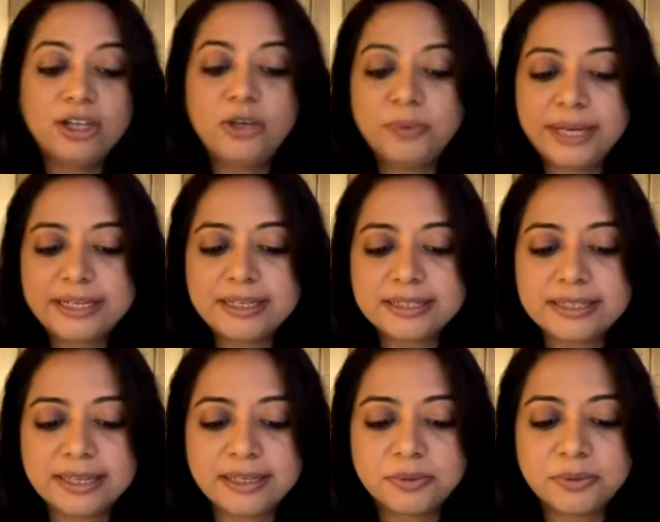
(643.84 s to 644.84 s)
Kuwait has
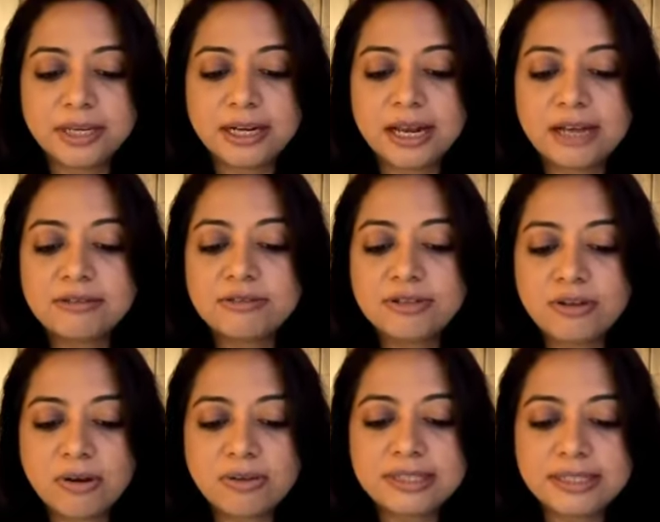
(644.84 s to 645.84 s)
said it will allow
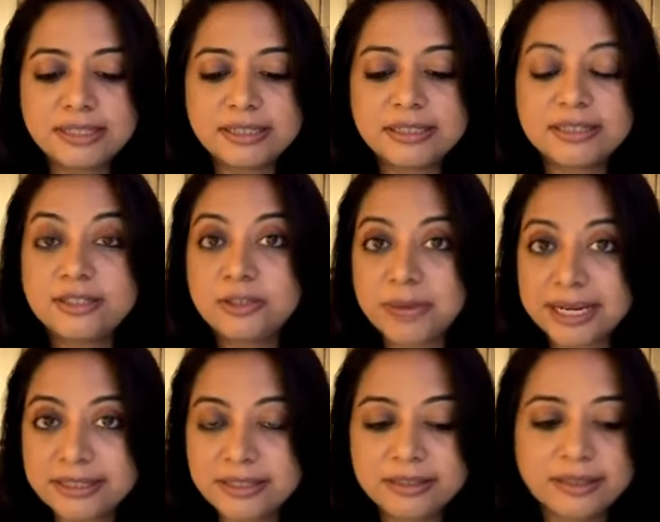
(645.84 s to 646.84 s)
non-citizens to
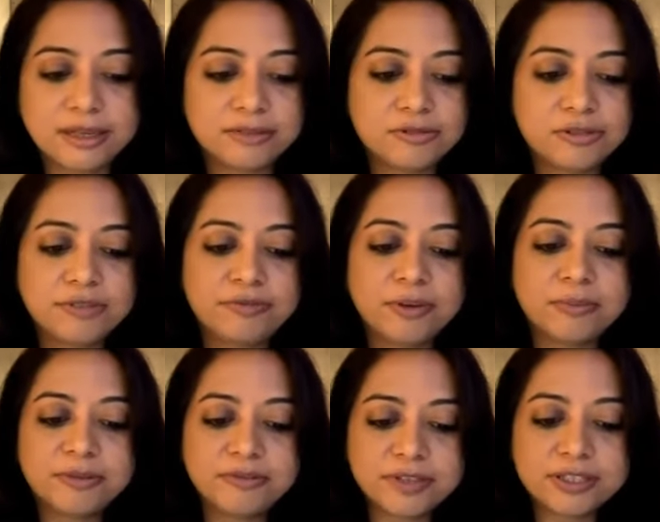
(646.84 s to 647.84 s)
enter the country from
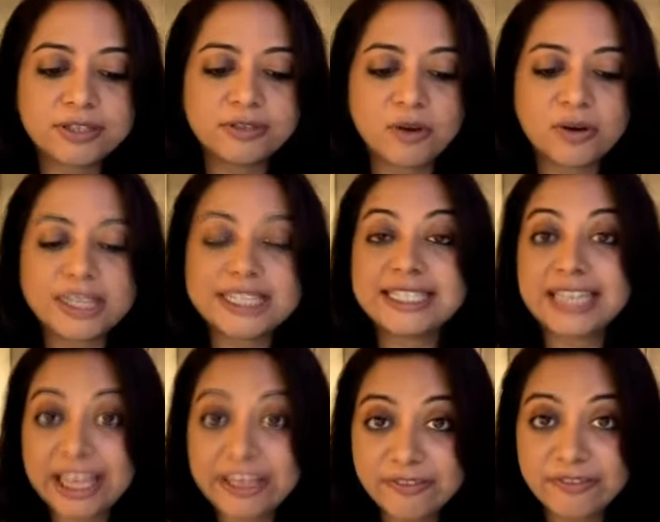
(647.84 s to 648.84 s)
the 1st of August
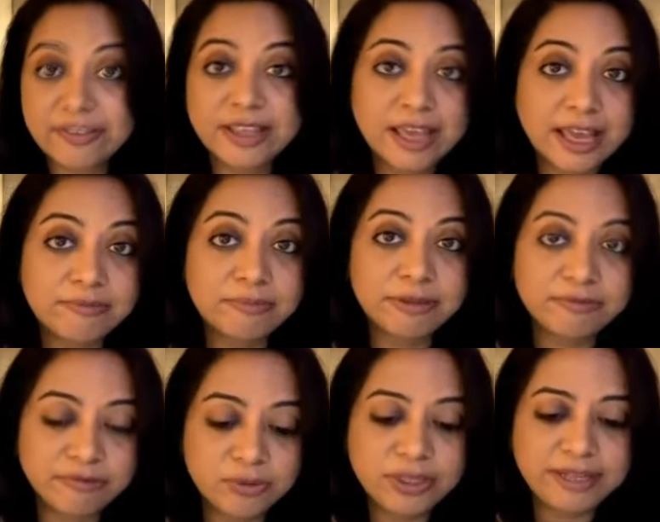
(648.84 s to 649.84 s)
if they have been
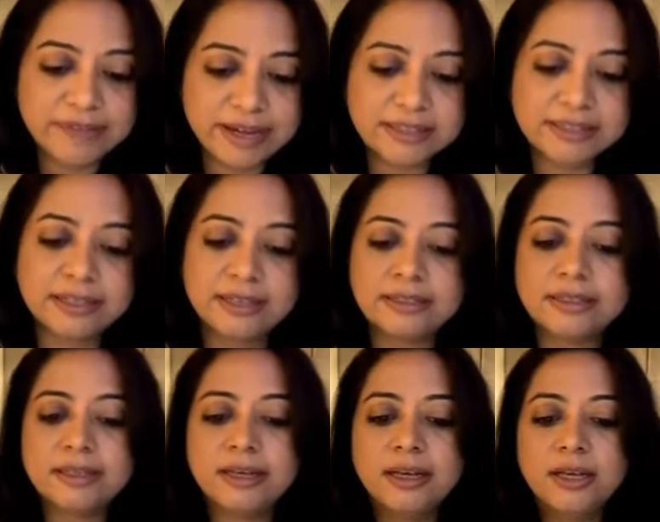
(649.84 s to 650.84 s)
fully
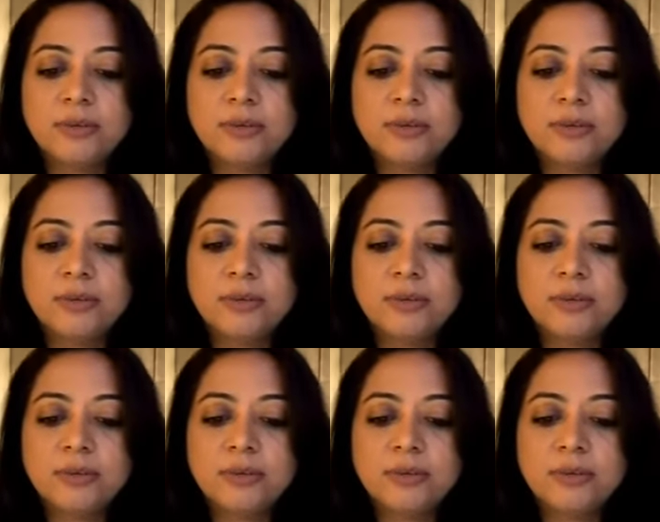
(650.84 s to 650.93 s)
vaccinated